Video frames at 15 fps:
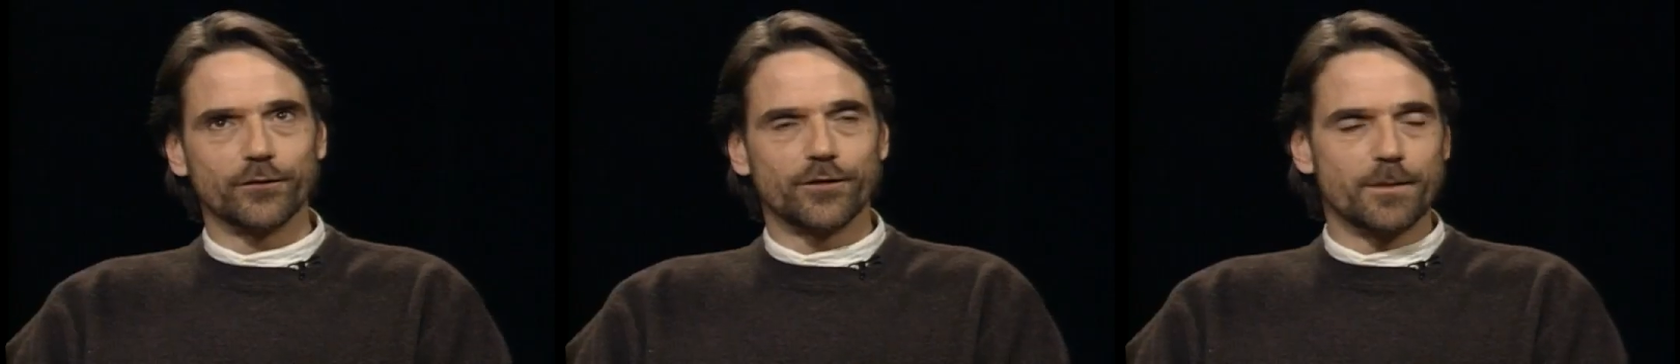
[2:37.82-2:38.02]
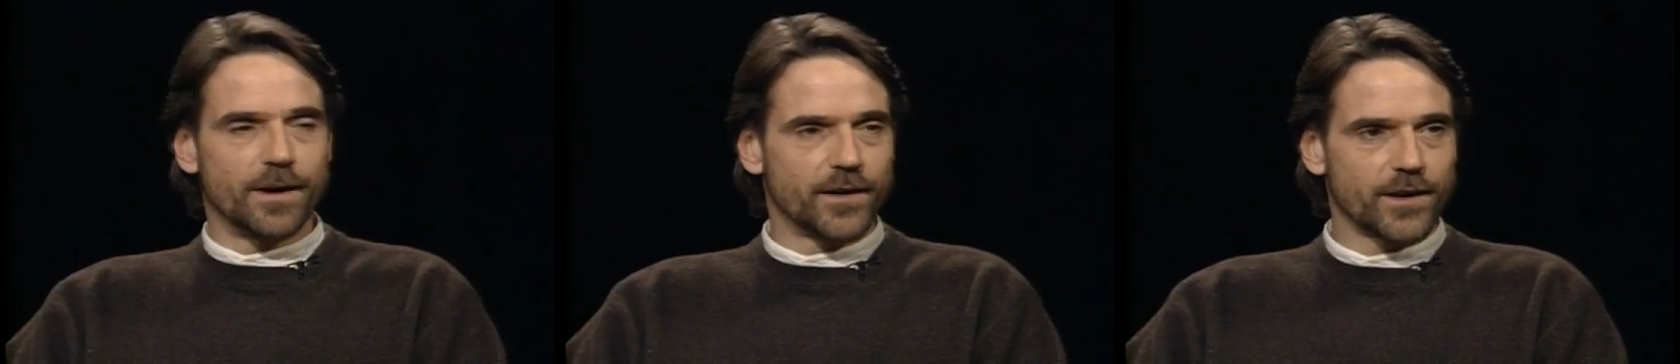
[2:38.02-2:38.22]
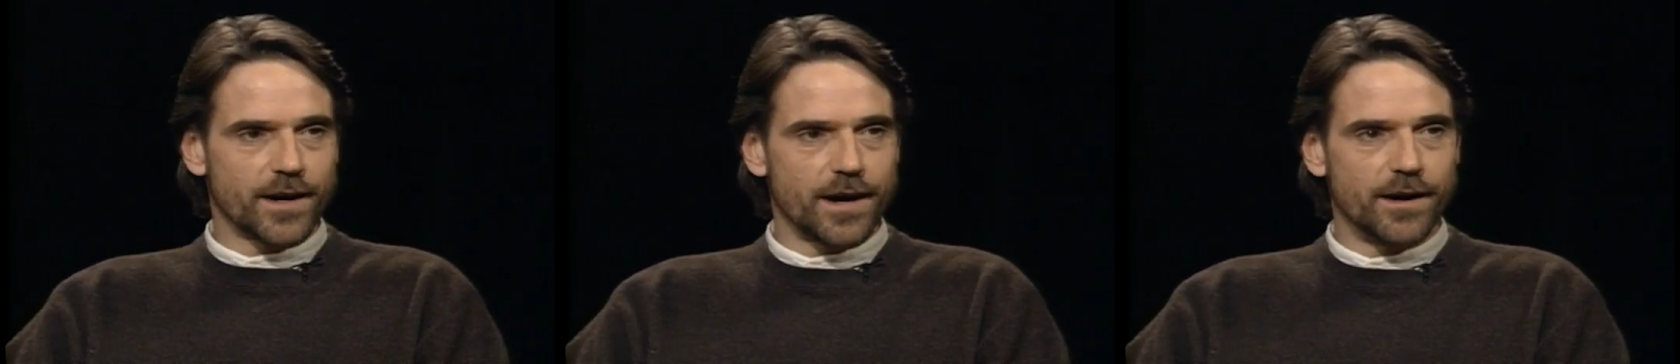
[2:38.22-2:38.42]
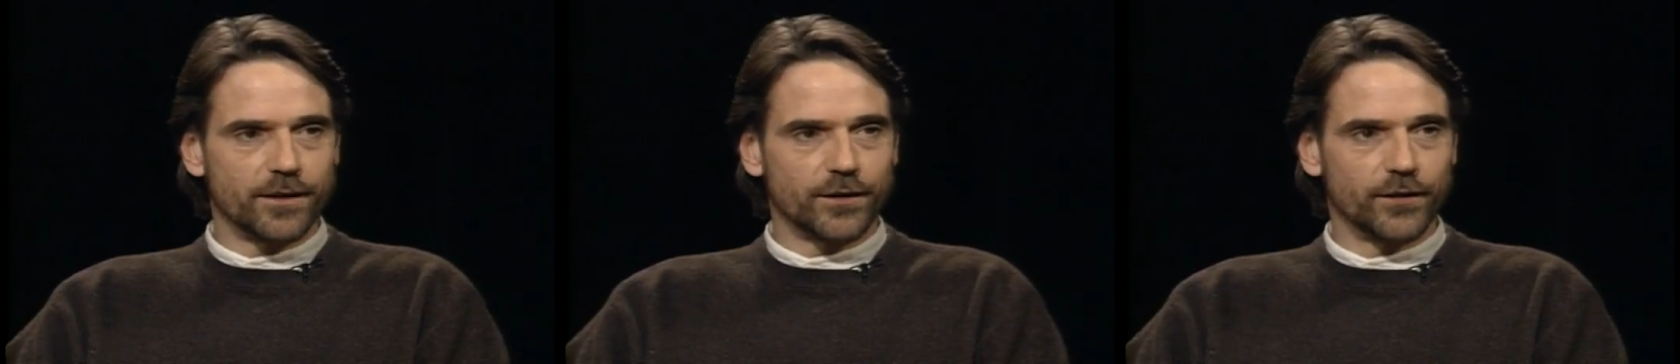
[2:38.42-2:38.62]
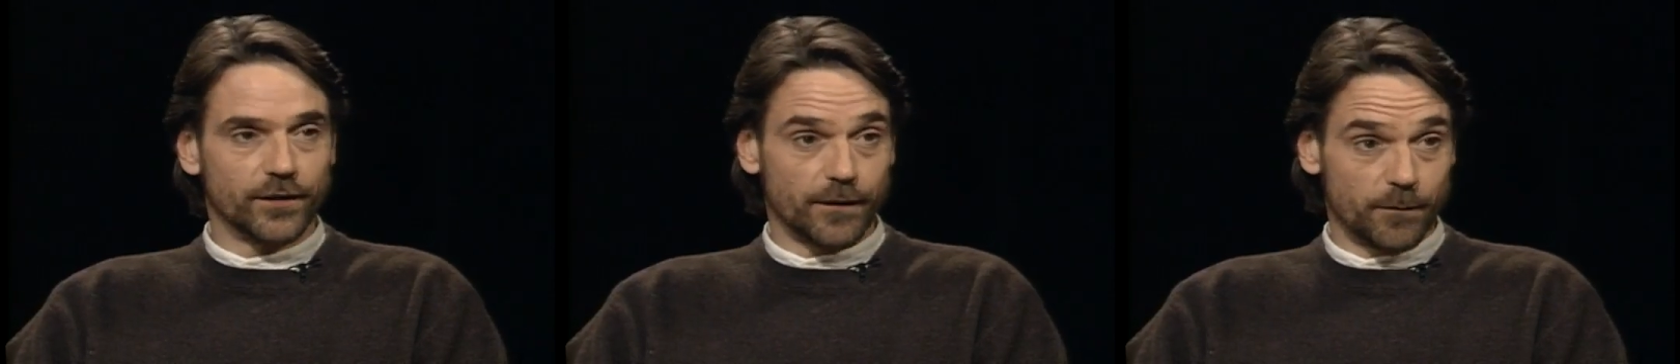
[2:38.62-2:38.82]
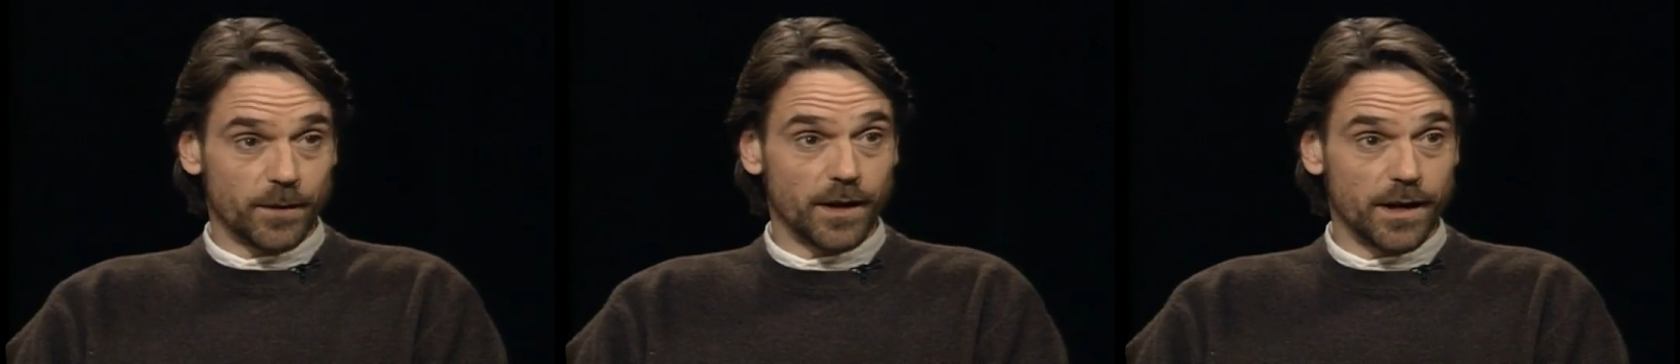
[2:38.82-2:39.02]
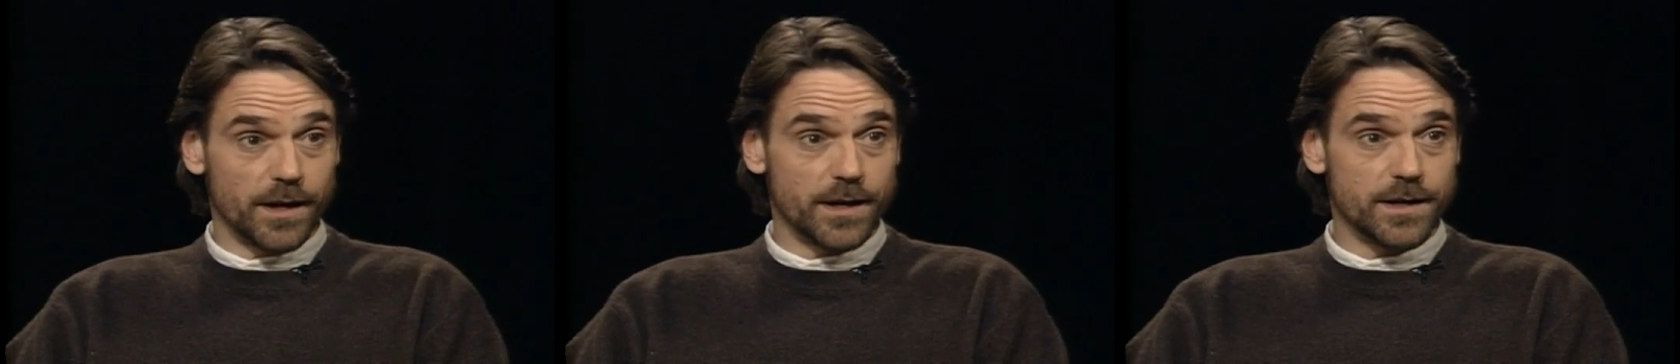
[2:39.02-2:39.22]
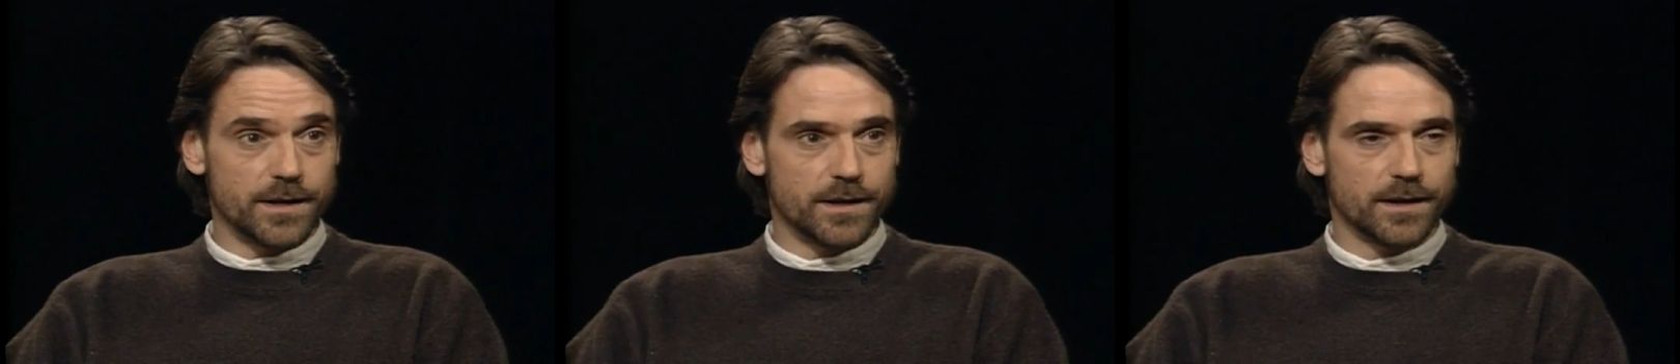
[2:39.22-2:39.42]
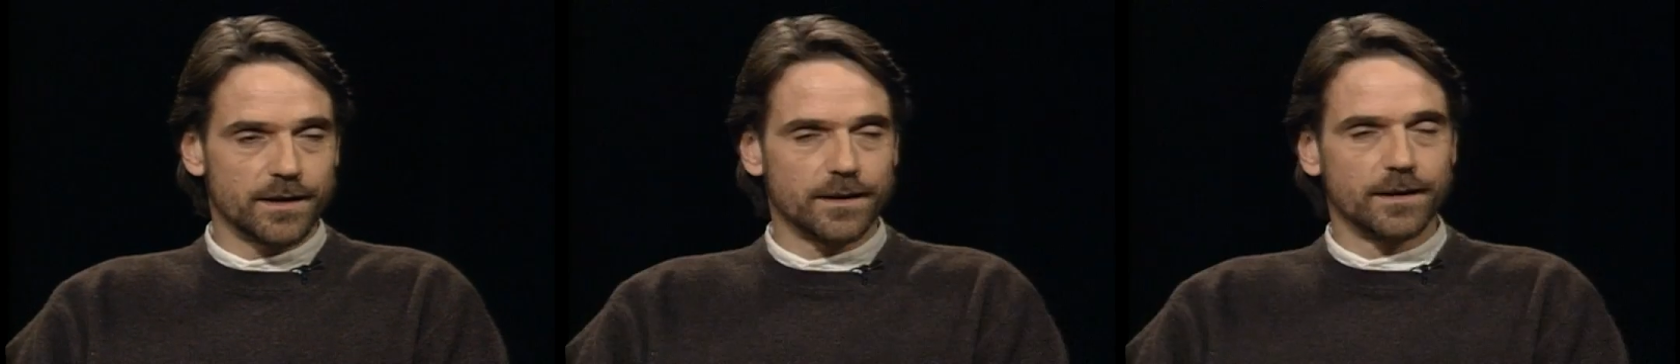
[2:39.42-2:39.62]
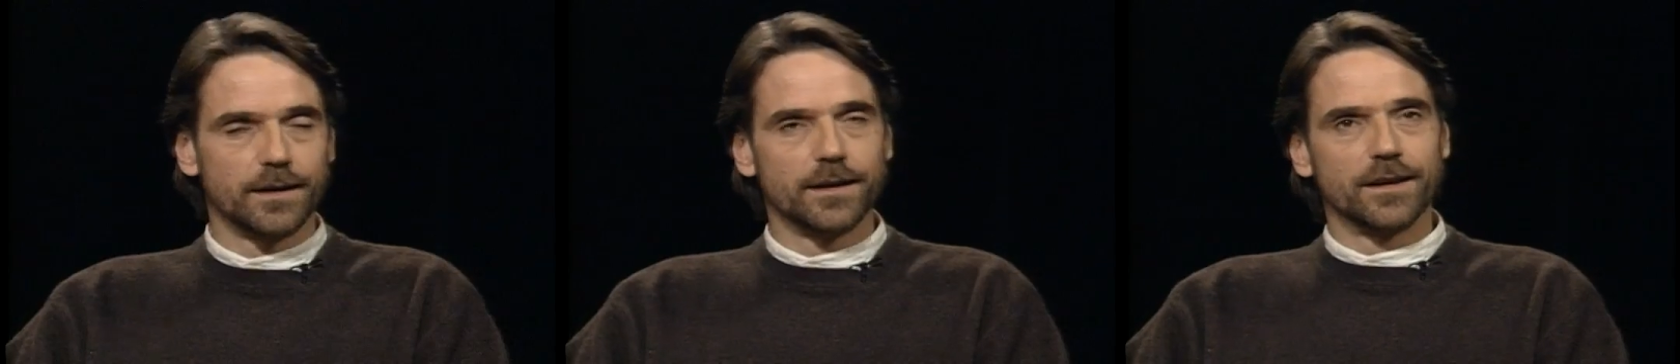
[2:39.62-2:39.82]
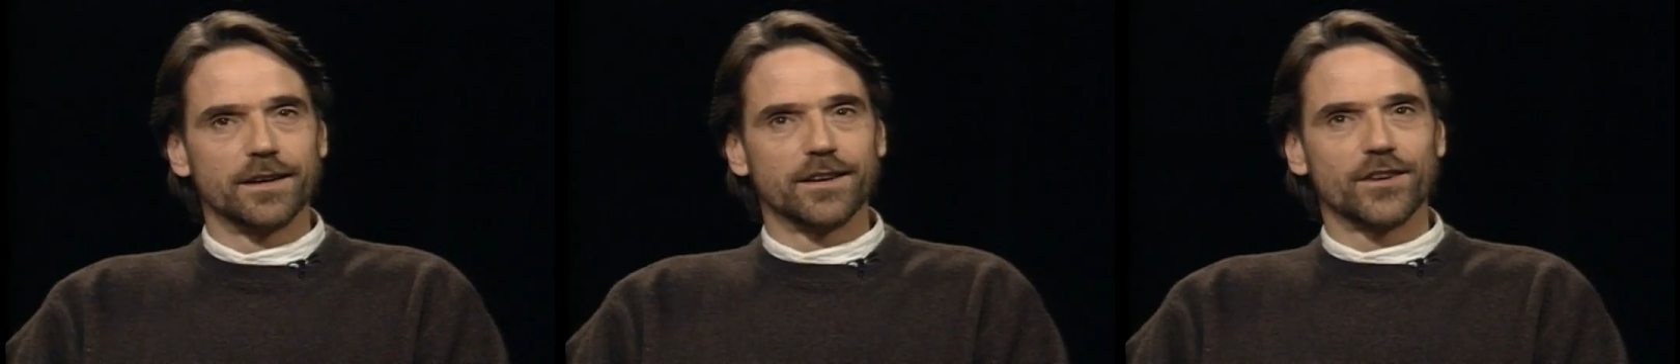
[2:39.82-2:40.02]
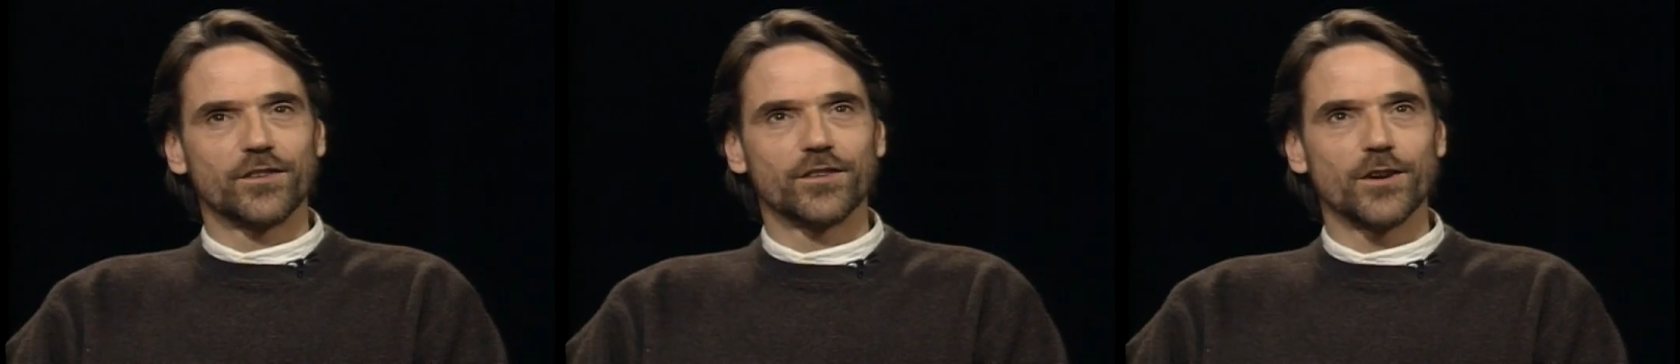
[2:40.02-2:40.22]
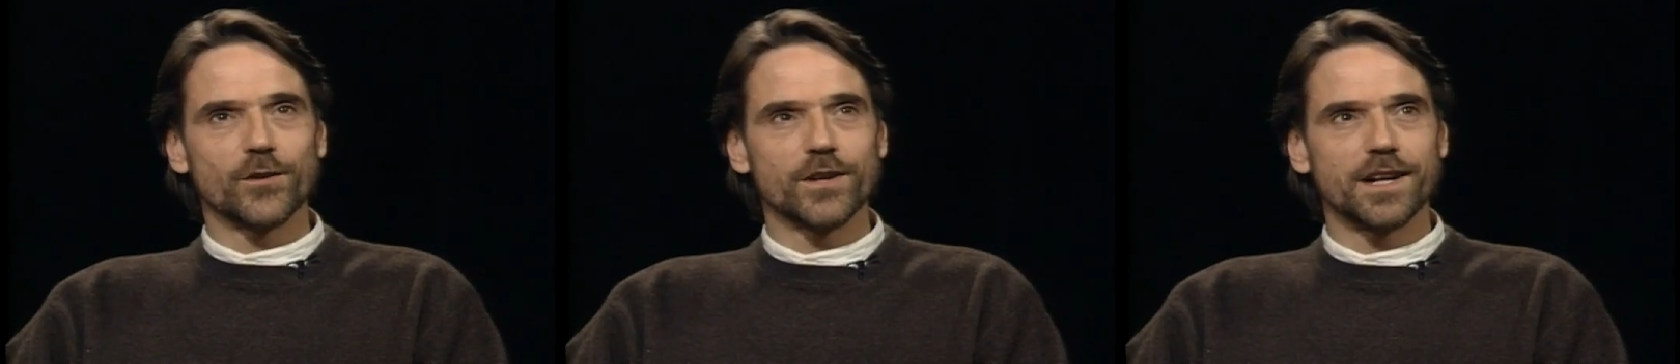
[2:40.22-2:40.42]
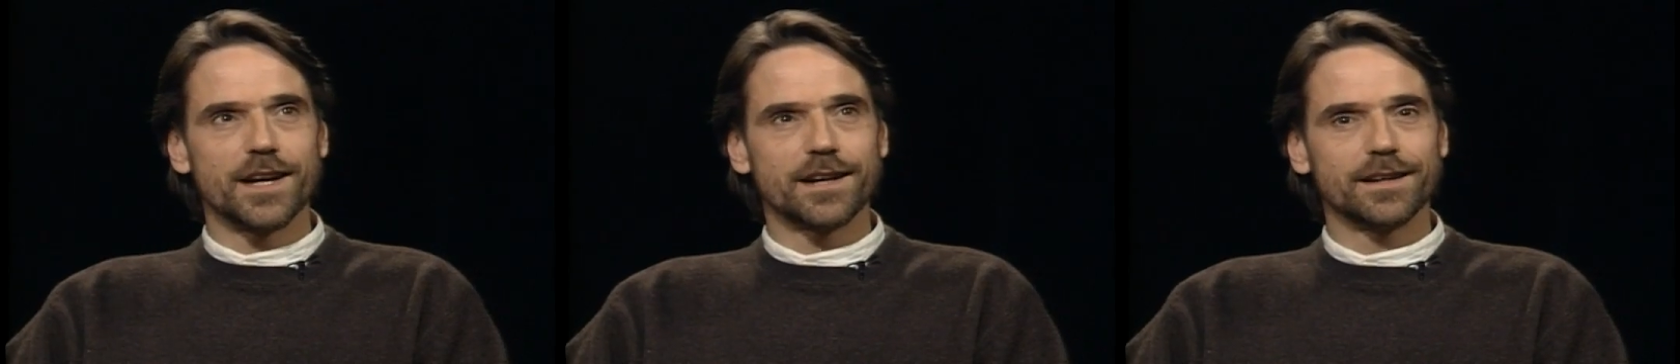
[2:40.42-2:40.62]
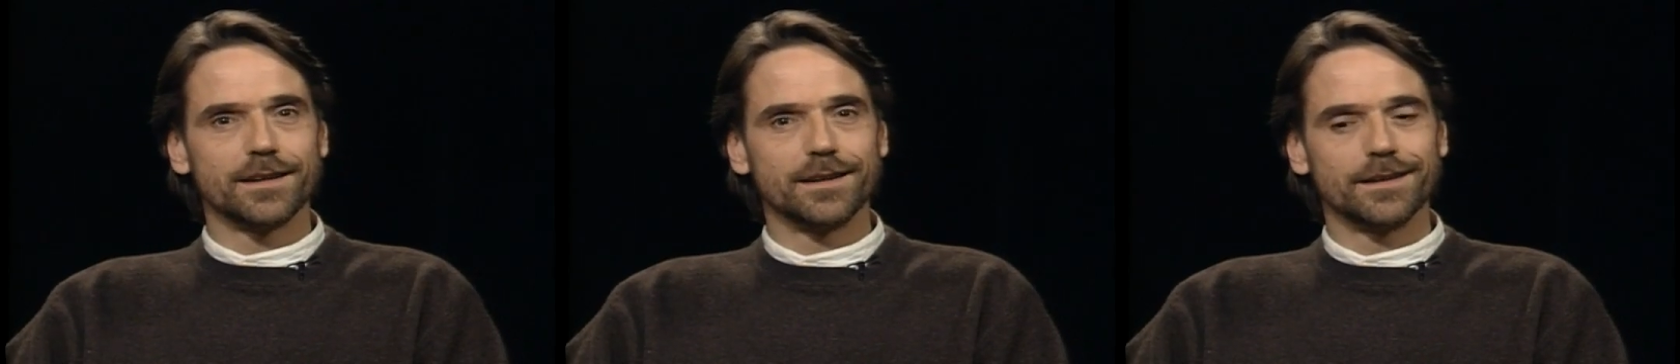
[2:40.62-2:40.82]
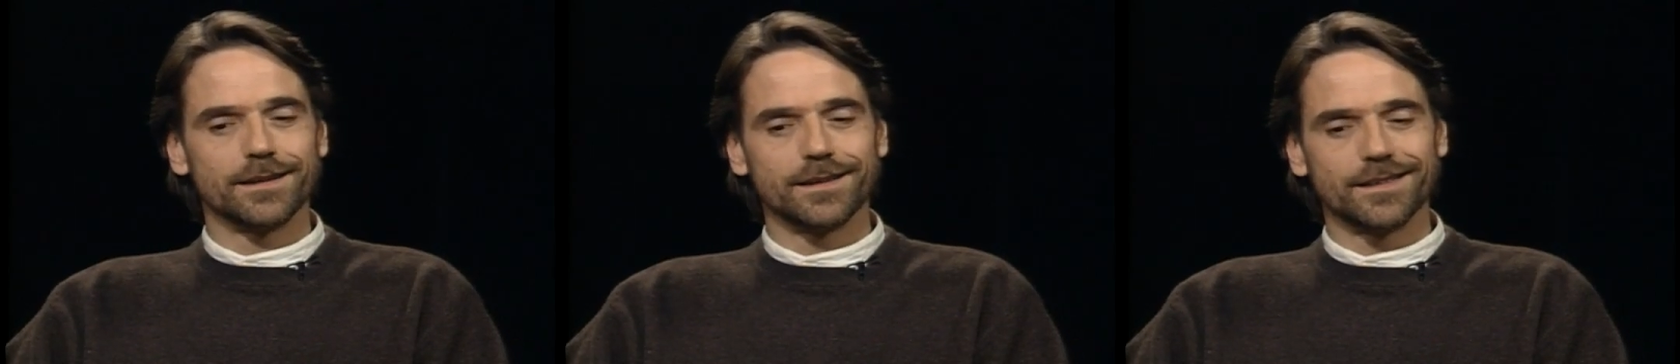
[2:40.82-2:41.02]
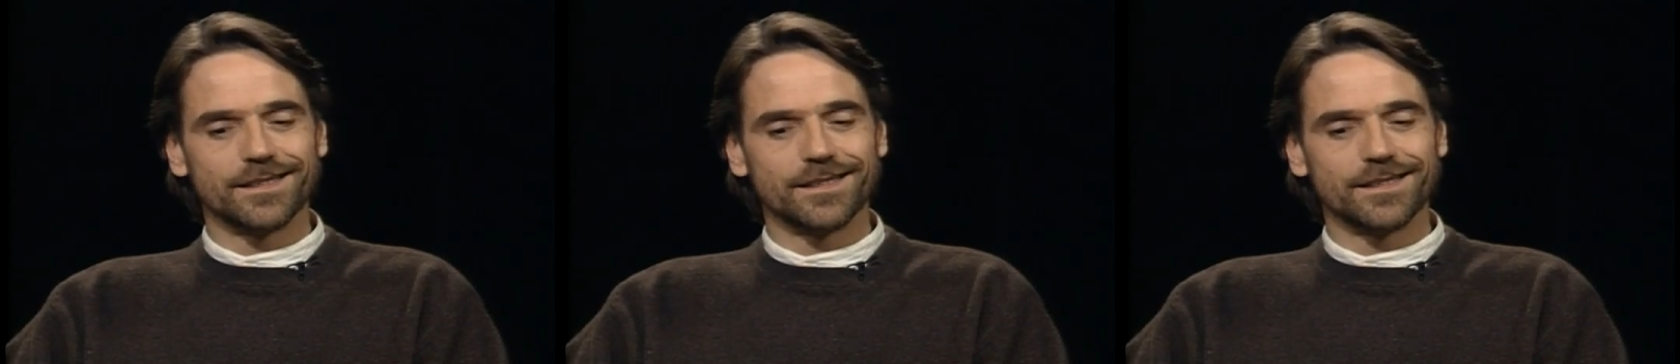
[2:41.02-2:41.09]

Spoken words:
from other characters I've played, so that I can,